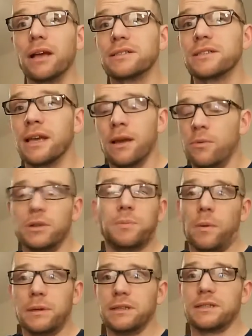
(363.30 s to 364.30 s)
plus, which
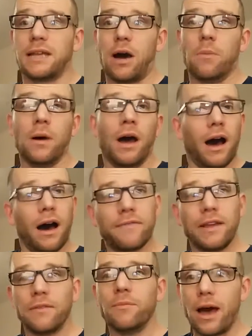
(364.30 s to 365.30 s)
probably doesn't help,
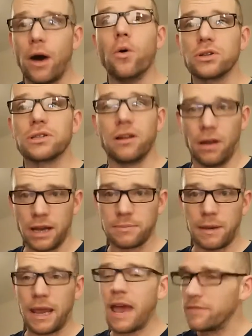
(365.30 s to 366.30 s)
I've never met a horse that
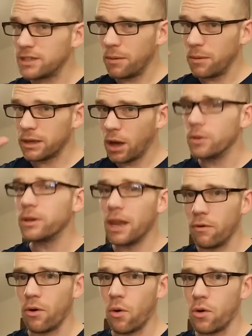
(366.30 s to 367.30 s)
likes me. Every time I go
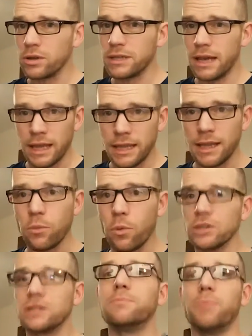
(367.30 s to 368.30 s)
near a horse, they
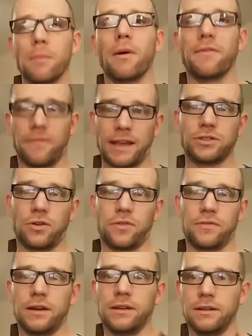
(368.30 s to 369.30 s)
want to bite my face
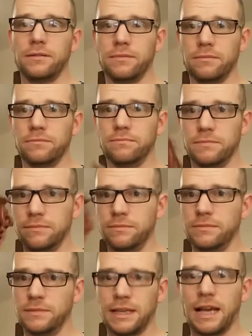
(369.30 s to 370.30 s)
off.
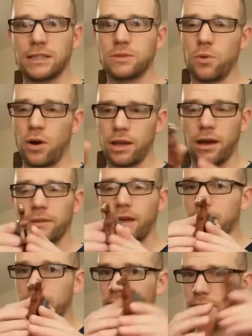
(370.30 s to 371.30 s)
That's why
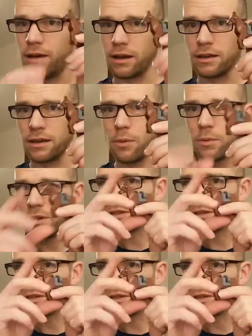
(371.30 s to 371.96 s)
I can cope